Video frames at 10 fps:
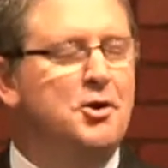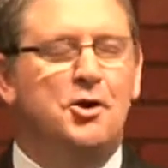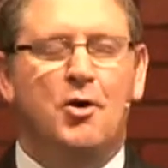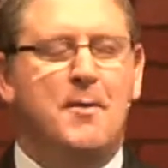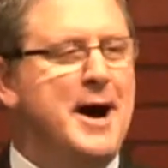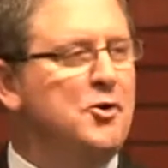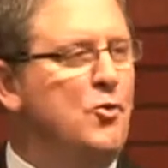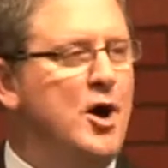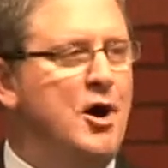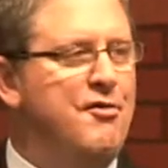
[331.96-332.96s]
No amount
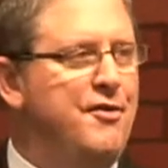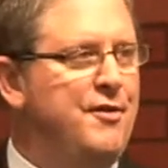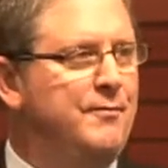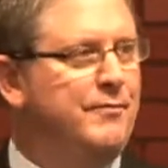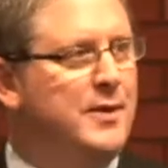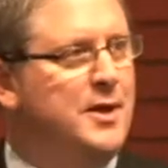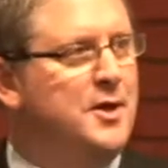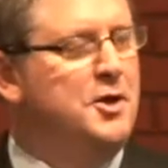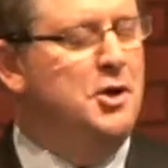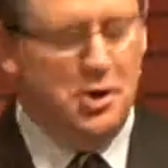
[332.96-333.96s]
of wealth,
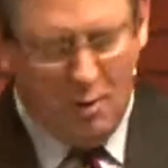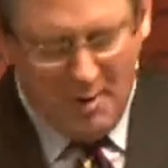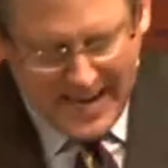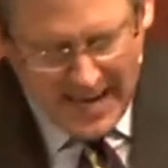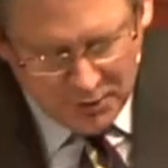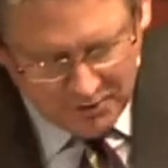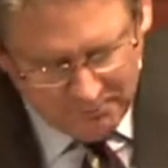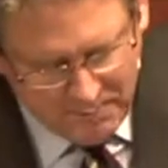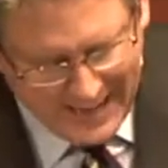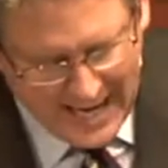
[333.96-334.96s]
no amount
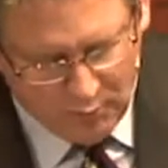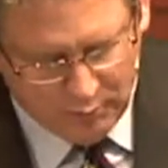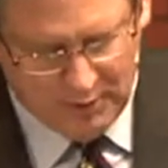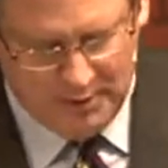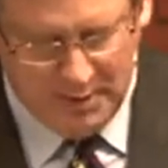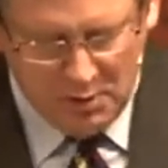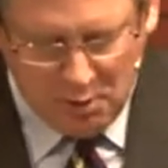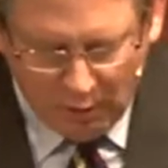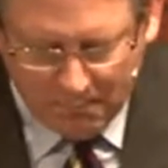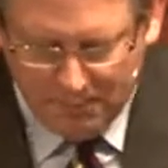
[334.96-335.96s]
of power
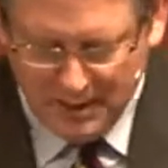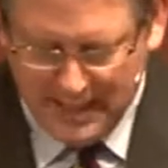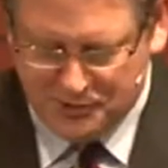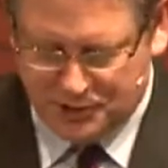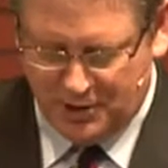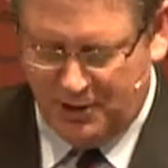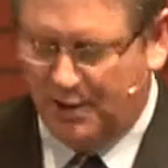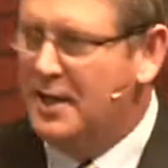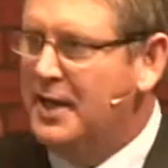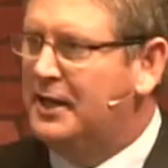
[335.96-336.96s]
or
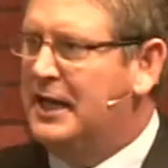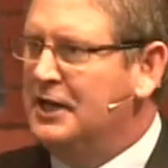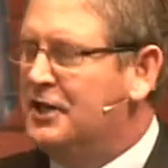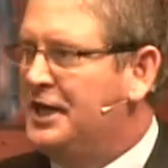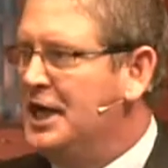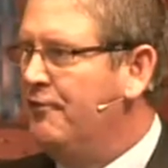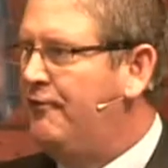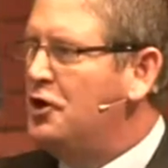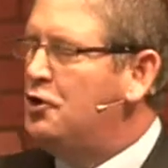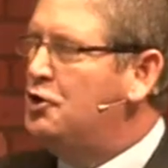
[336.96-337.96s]
pleasure can
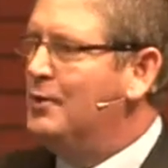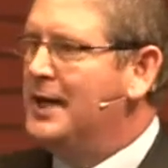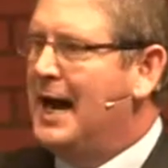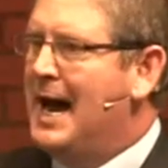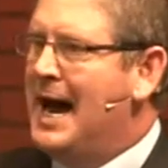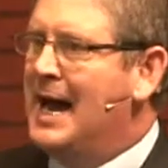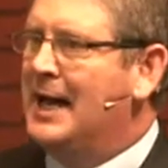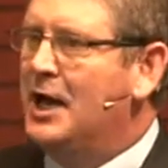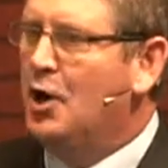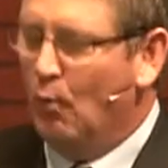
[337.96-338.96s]
give you and
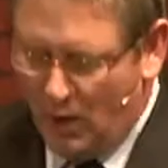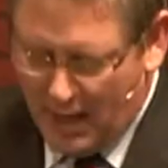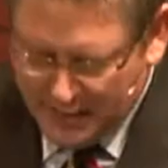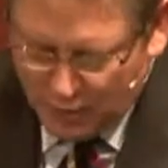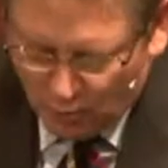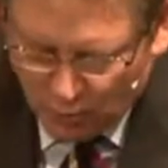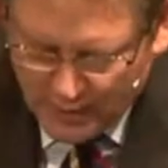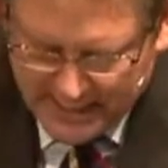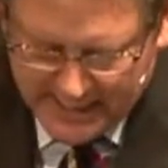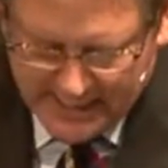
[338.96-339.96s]
I what
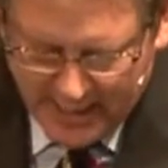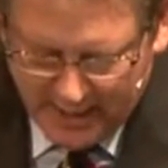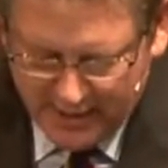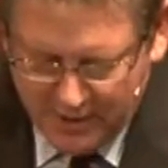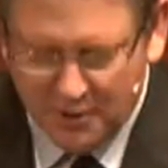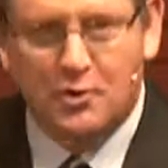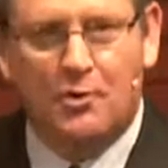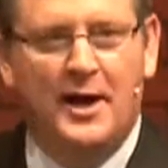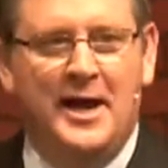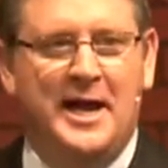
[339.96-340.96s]
we
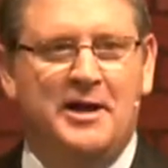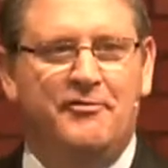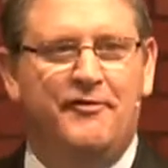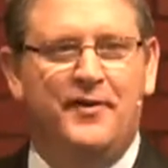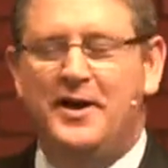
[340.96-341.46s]
crave.